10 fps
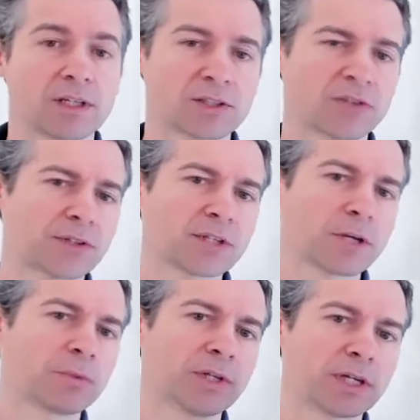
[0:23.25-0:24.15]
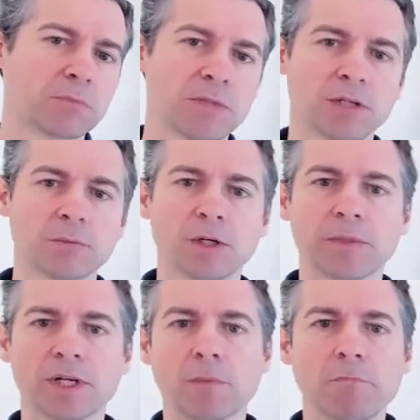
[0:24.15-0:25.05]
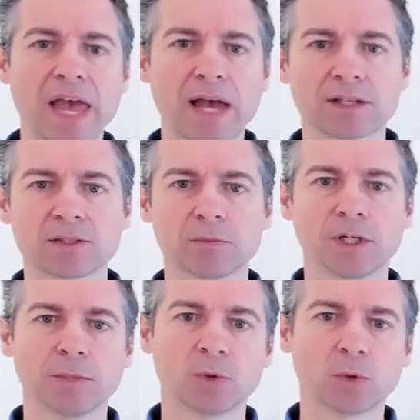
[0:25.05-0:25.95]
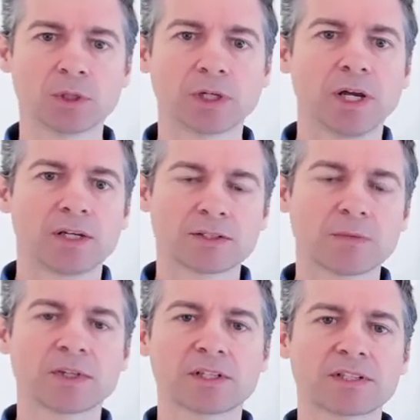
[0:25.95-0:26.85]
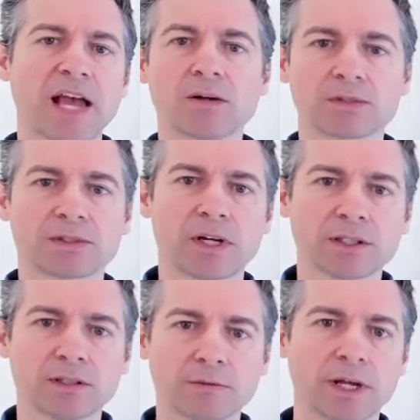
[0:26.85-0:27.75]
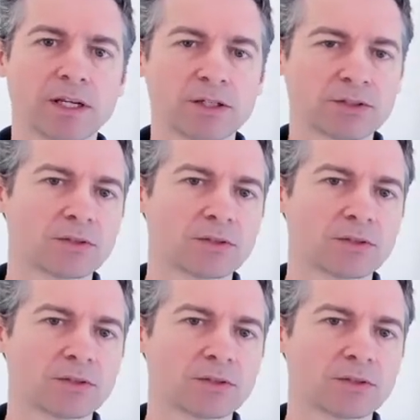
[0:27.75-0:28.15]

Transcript: So for example, like a minimum and a maximum or something that's outside the range.